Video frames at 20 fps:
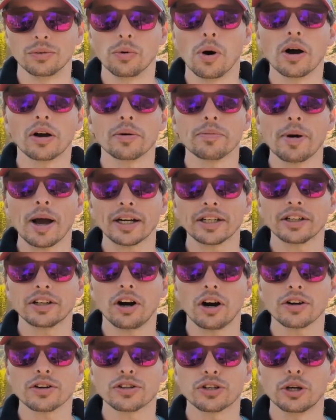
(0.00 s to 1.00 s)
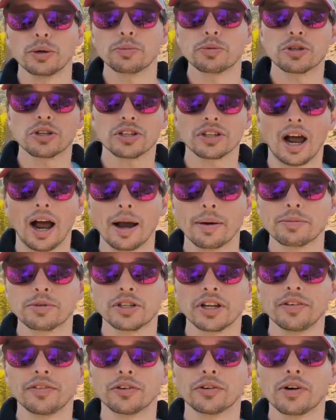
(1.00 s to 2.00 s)
Welcome back to Carscoops. I'm
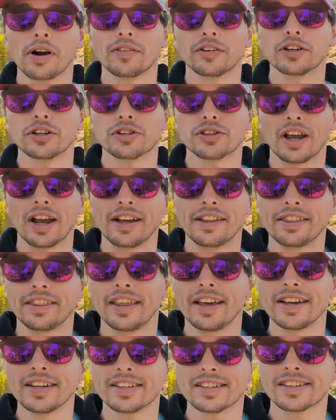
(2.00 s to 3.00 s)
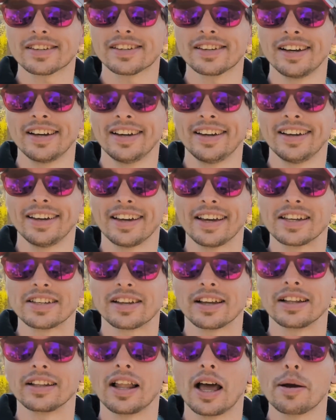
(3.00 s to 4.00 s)
Steven Rivers, and this is a
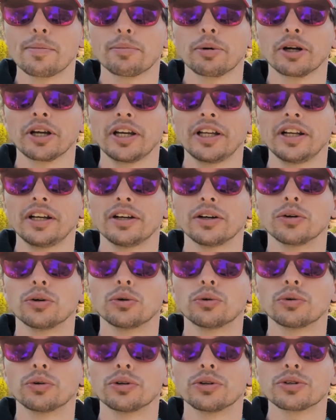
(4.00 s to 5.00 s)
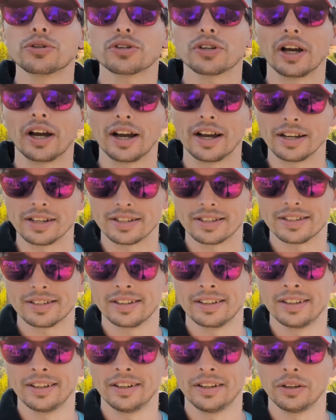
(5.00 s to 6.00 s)
Lamborghini Urus S.
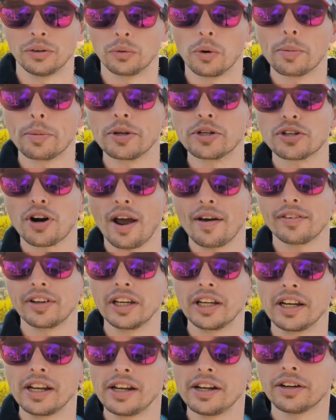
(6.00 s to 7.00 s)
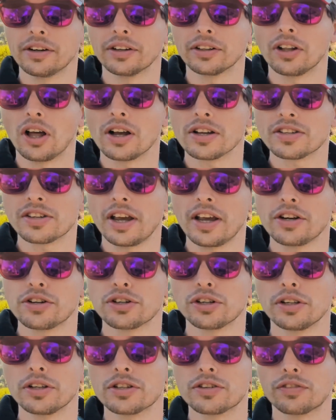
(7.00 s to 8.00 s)
We've been driving it here in Los
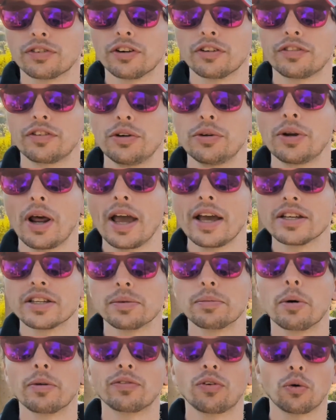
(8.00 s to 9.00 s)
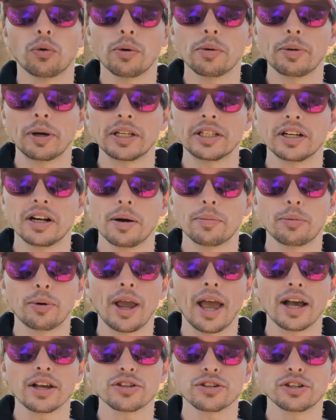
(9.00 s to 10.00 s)
Angeles for a few days, and before we picked it up,
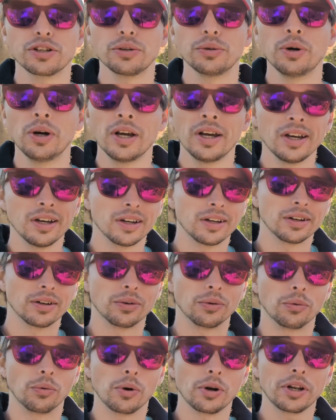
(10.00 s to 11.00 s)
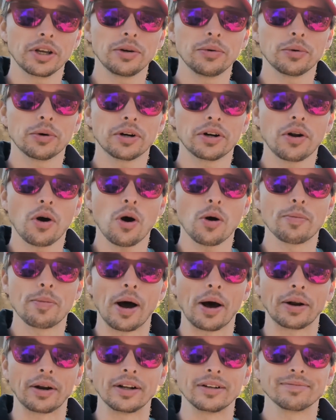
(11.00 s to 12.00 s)
we asked you, what do you want to know
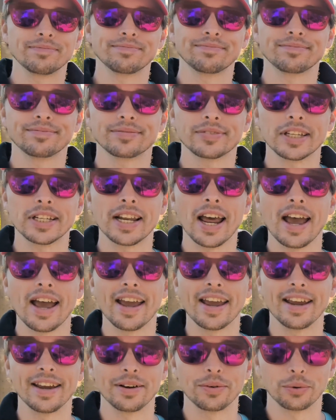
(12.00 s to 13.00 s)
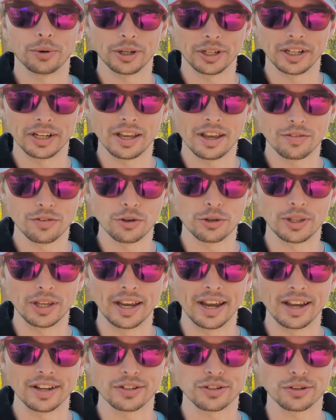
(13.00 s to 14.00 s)
about it? Today, we're going to give you
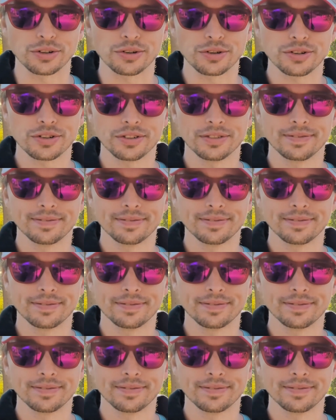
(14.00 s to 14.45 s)
the answers.